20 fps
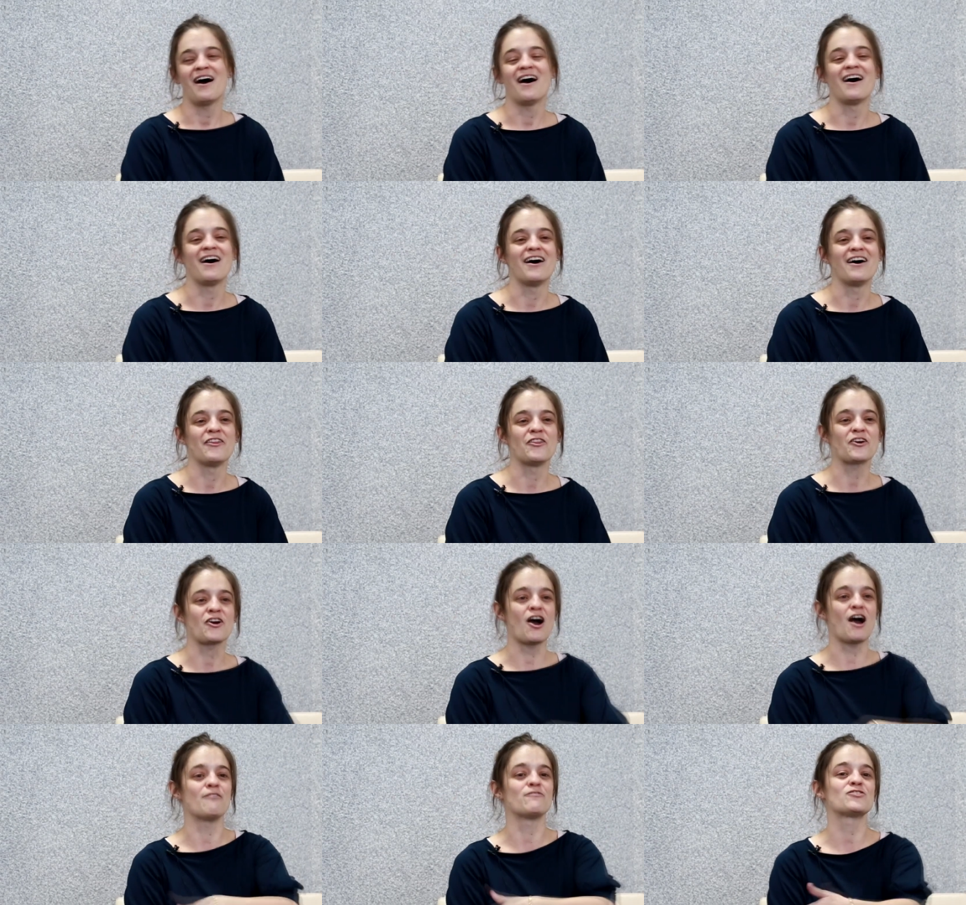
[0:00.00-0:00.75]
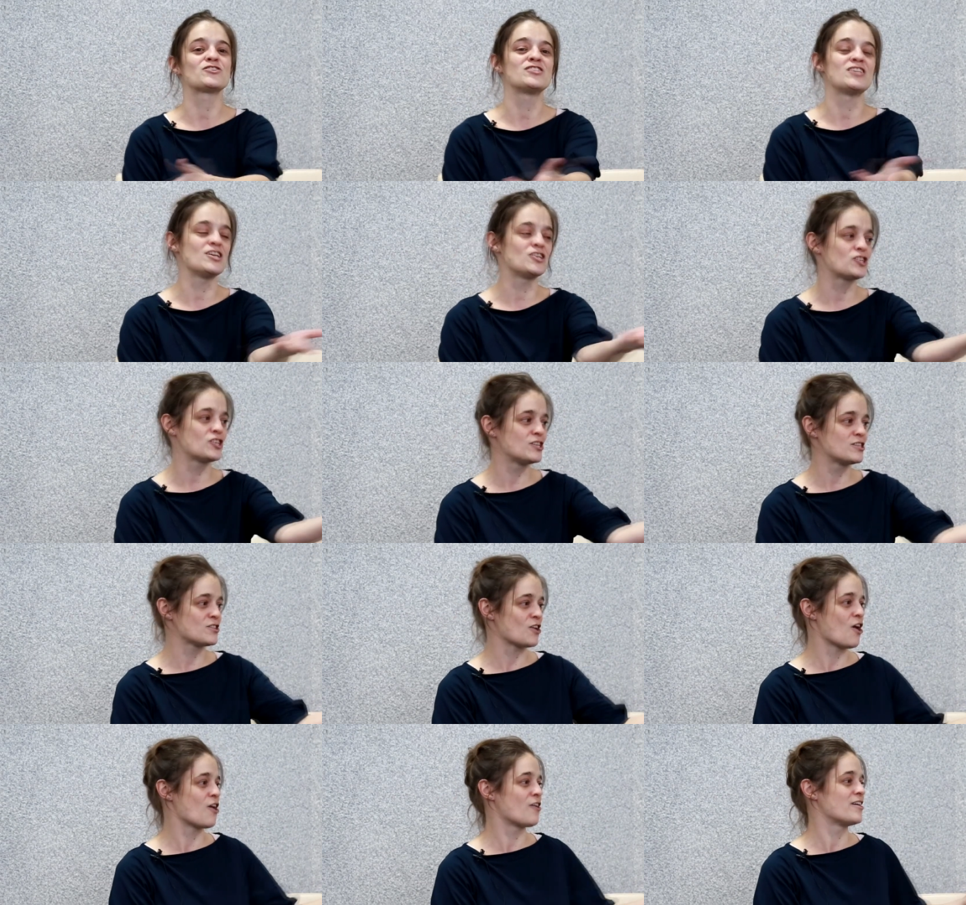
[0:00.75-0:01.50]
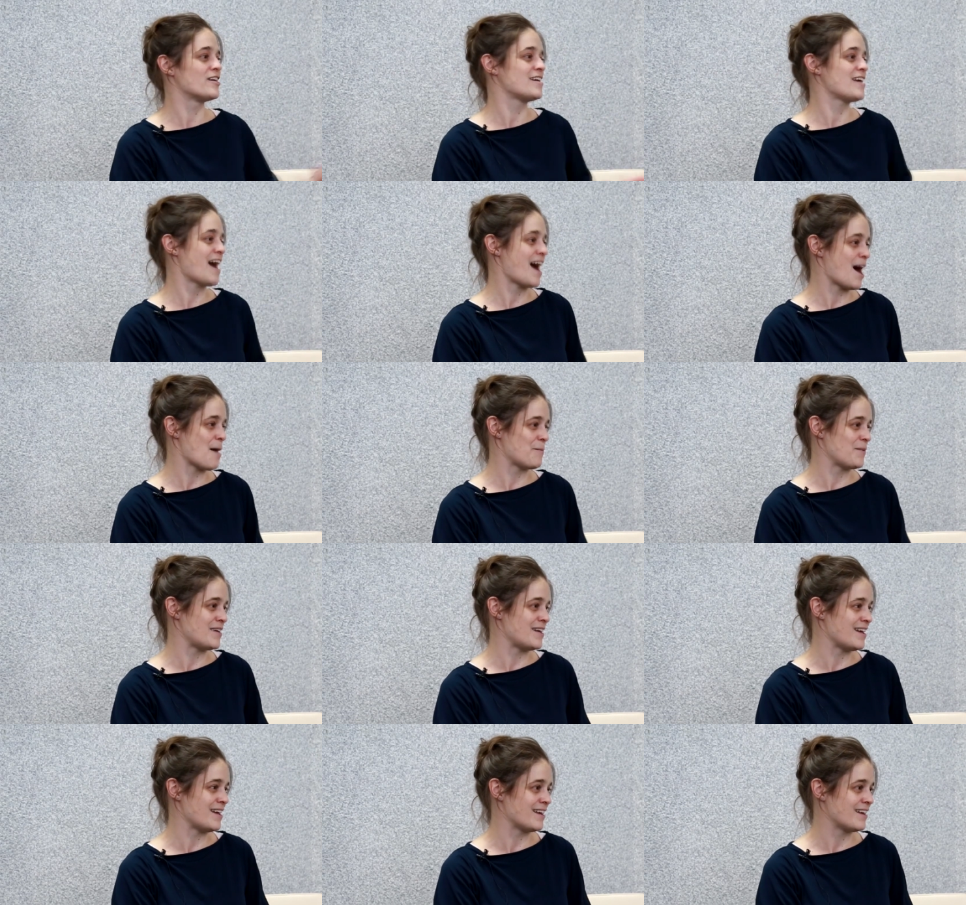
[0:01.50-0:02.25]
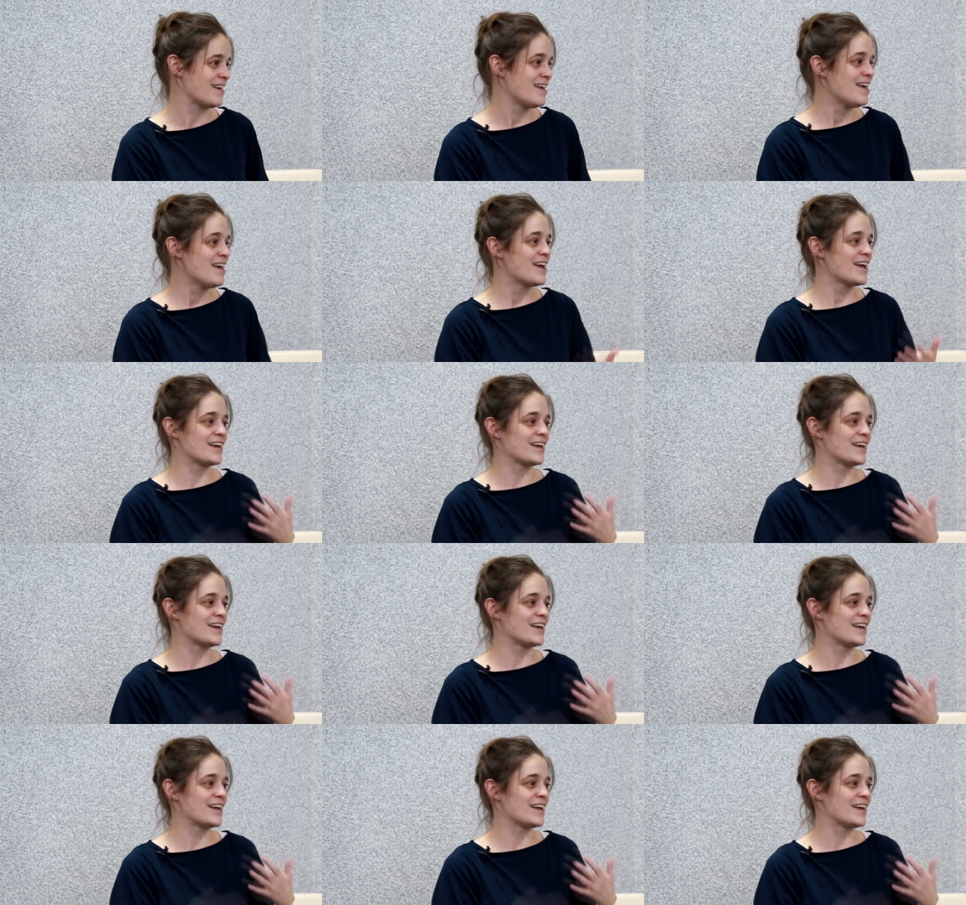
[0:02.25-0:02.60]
The conversation is already happening.